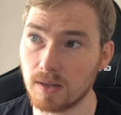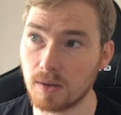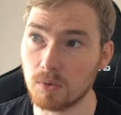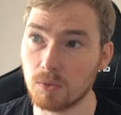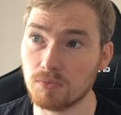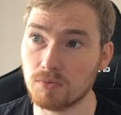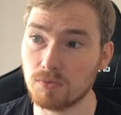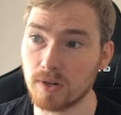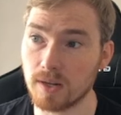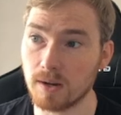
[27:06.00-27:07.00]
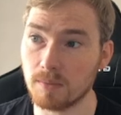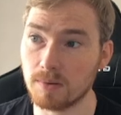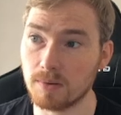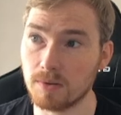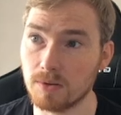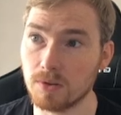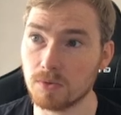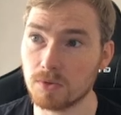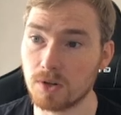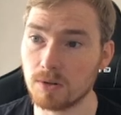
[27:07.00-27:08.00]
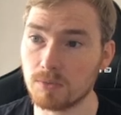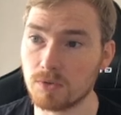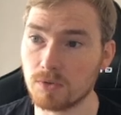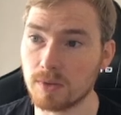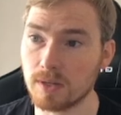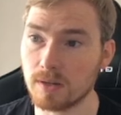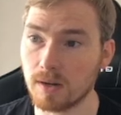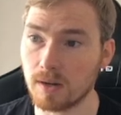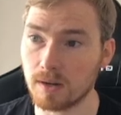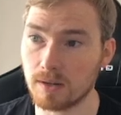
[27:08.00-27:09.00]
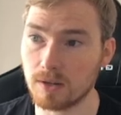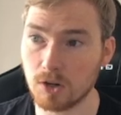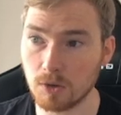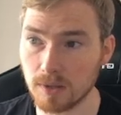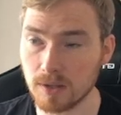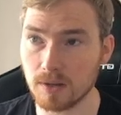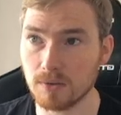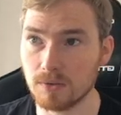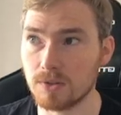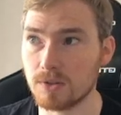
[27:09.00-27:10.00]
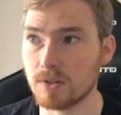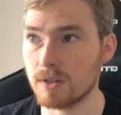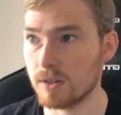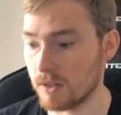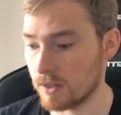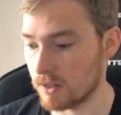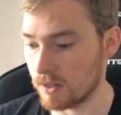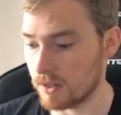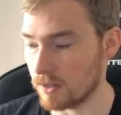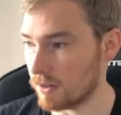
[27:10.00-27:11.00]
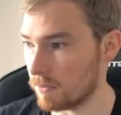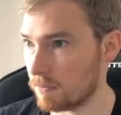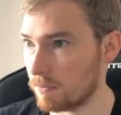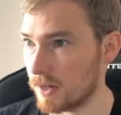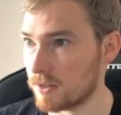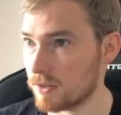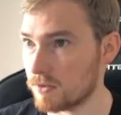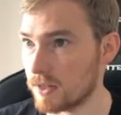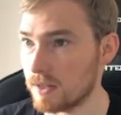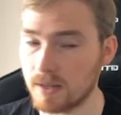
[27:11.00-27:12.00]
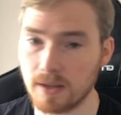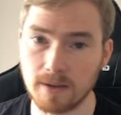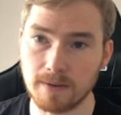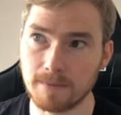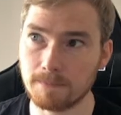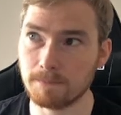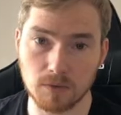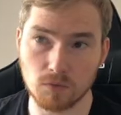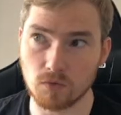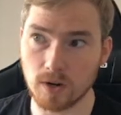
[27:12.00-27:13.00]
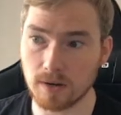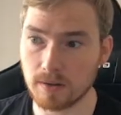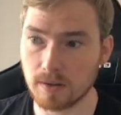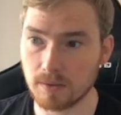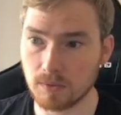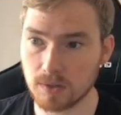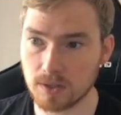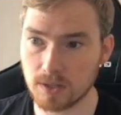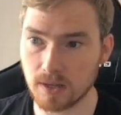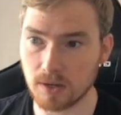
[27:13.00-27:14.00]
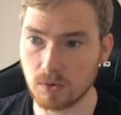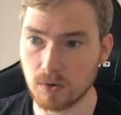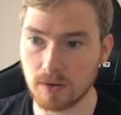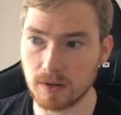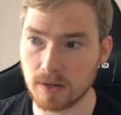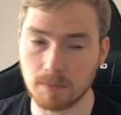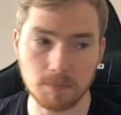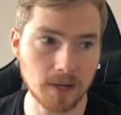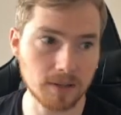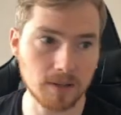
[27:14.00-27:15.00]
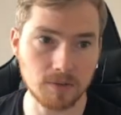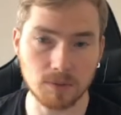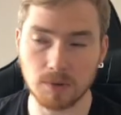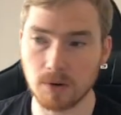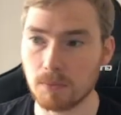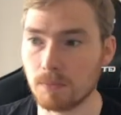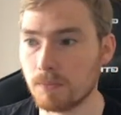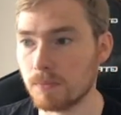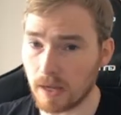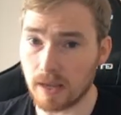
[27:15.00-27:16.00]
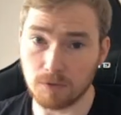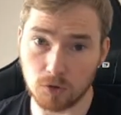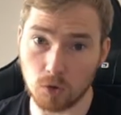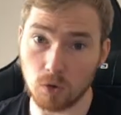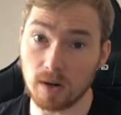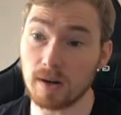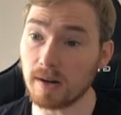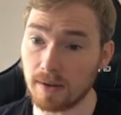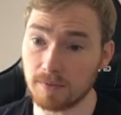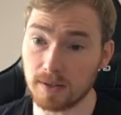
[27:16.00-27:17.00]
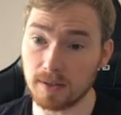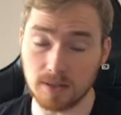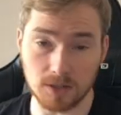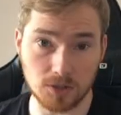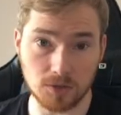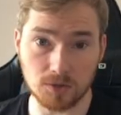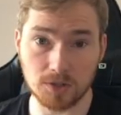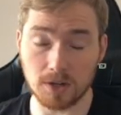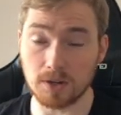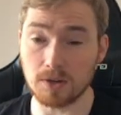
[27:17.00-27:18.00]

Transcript: and that will bring up those columns for me. I'm going to copy those, I'm going to paste those in there, hit run, and I'm going to see that query come back there at the bottom. If you are having issues, say